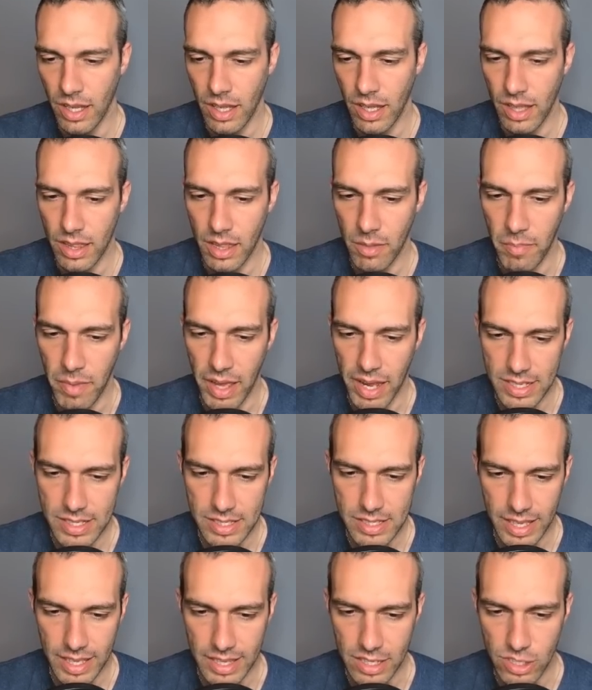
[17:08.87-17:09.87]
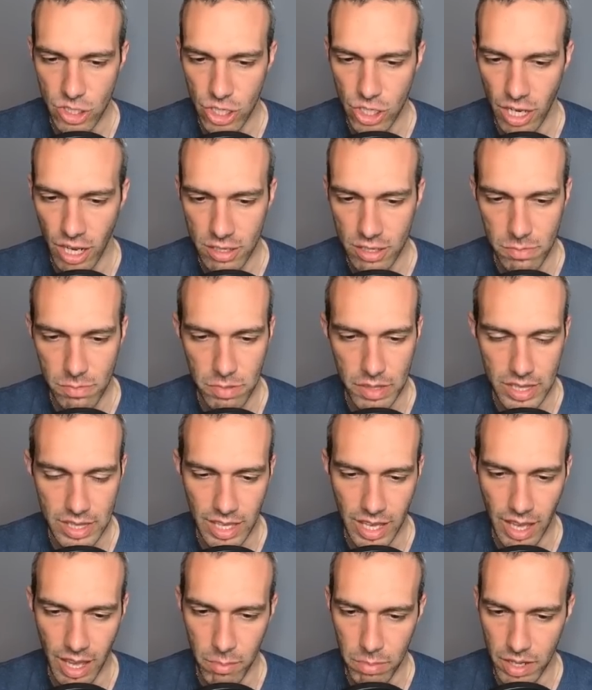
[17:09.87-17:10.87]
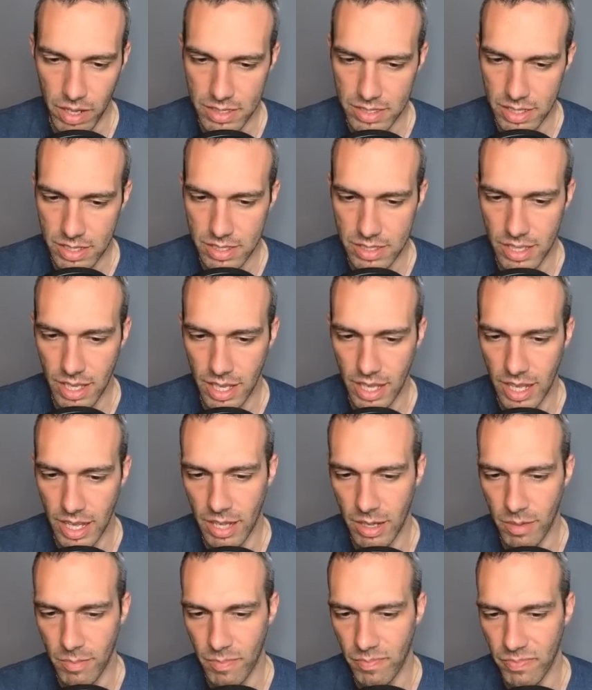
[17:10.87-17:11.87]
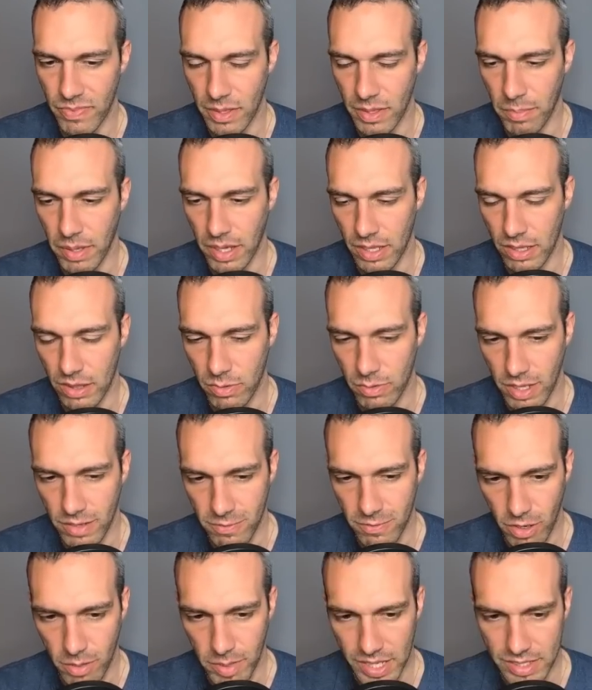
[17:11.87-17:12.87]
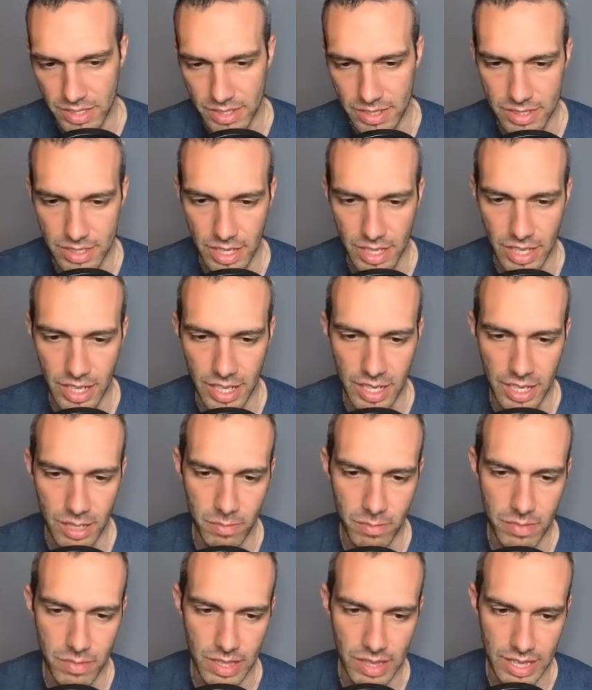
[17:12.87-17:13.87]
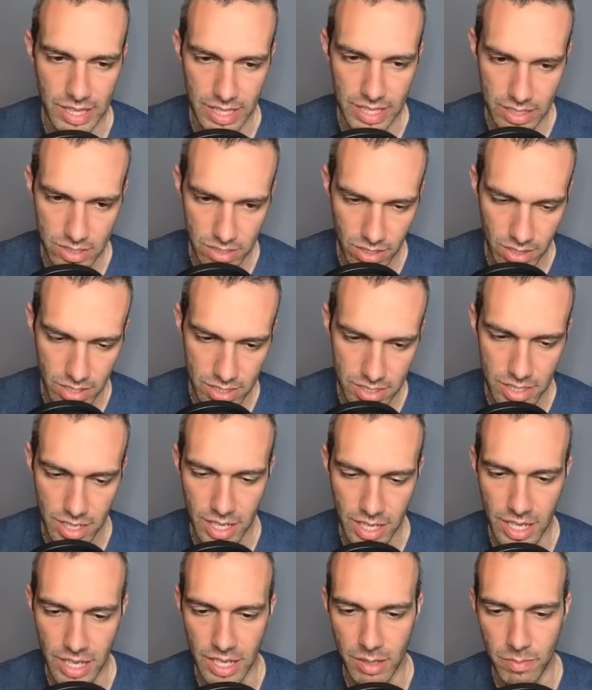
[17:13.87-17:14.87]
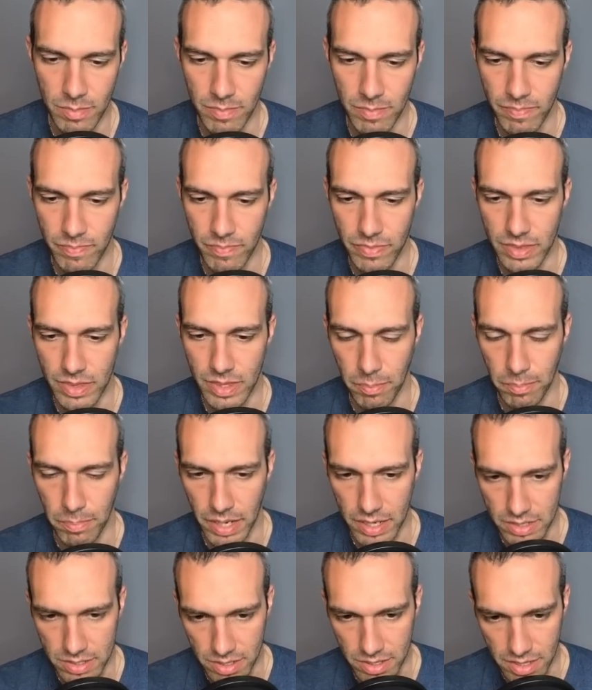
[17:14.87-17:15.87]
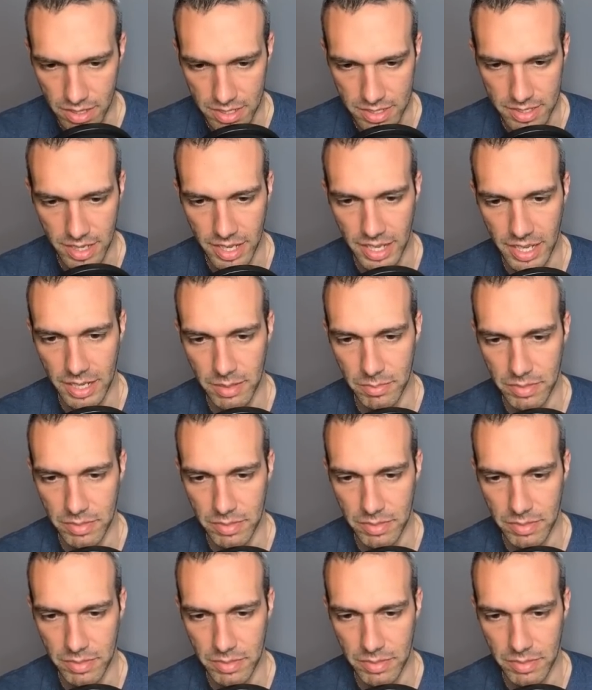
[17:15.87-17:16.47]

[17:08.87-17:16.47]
The meta slightly shifts, but the gameplay's the same. The pick 3 format's the same. The leagues are the same. The bugs are the same.